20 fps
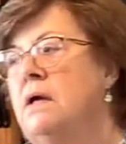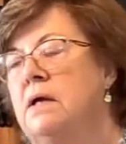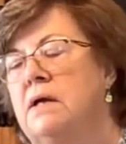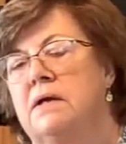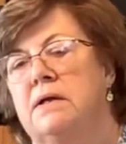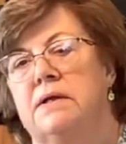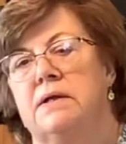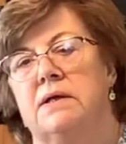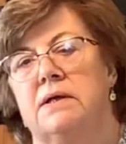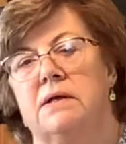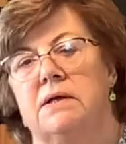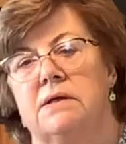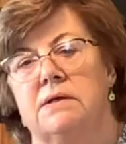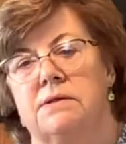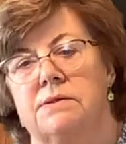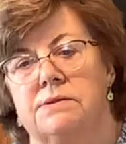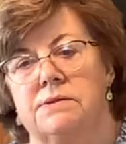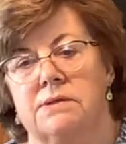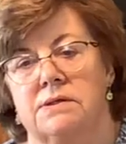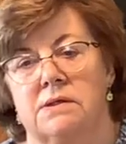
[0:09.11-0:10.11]
It
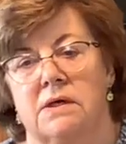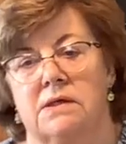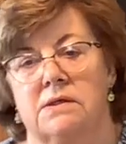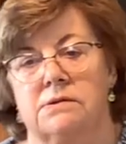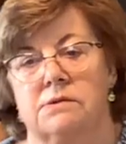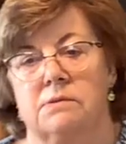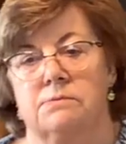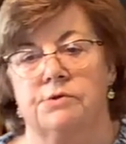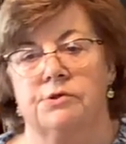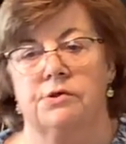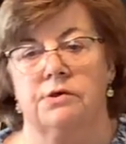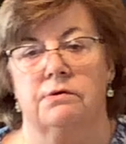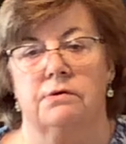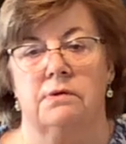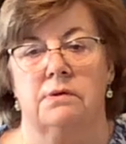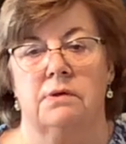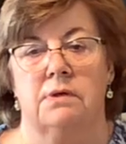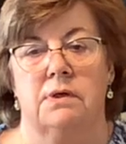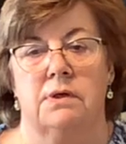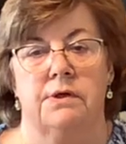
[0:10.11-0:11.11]
is, as I'm sure
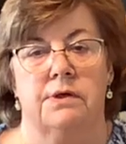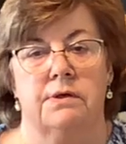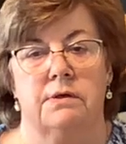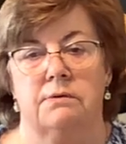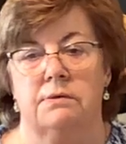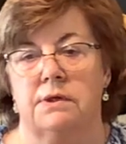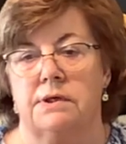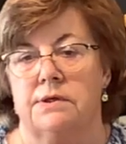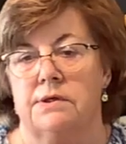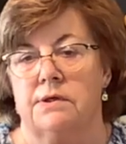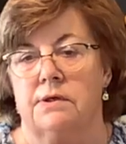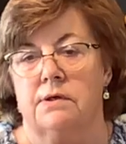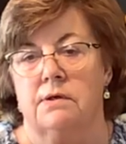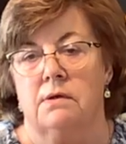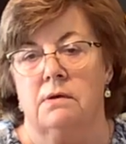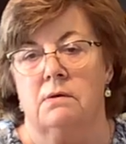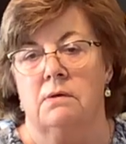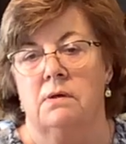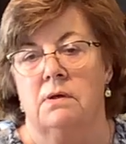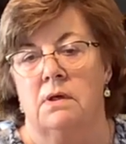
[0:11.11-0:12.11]
you don't need to
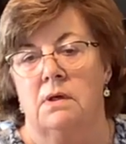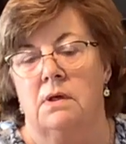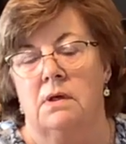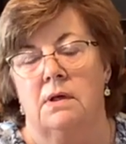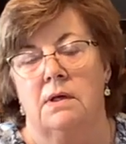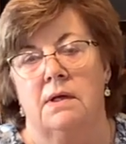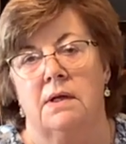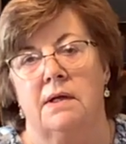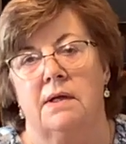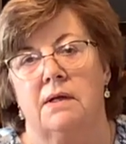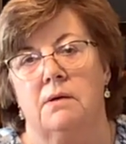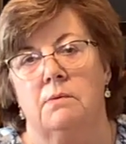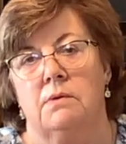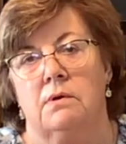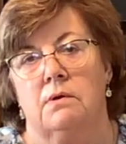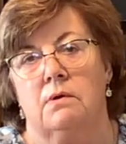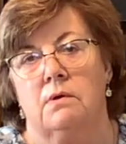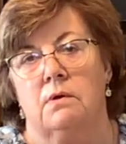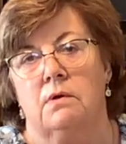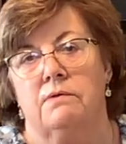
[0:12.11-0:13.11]
know,
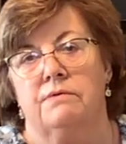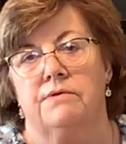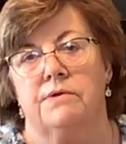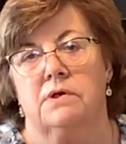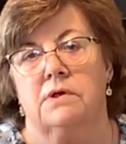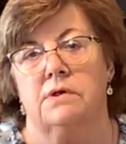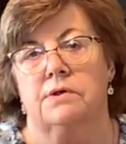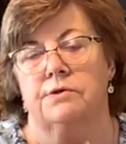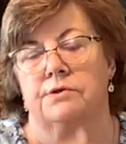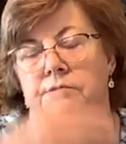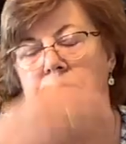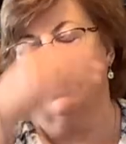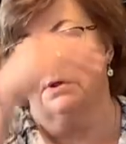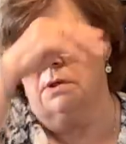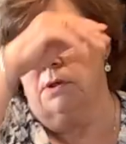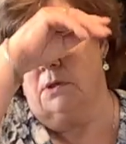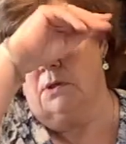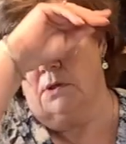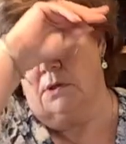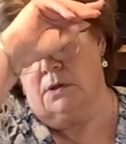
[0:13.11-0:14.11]
anywhere all over the country.
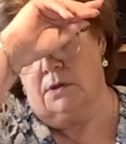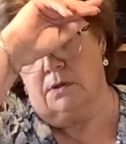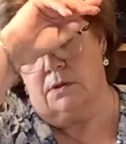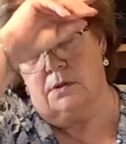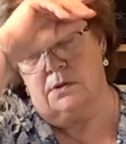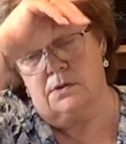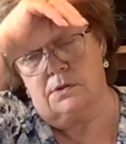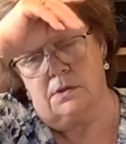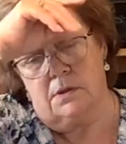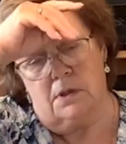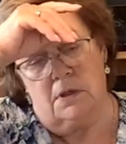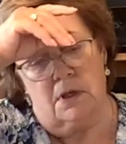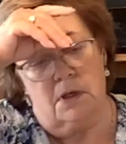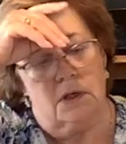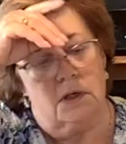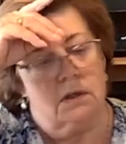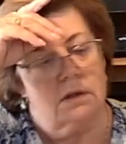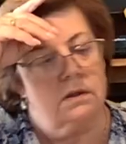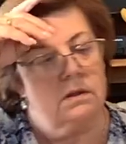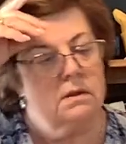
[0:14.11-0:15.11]
It is,
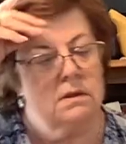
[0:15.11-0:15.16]
wow.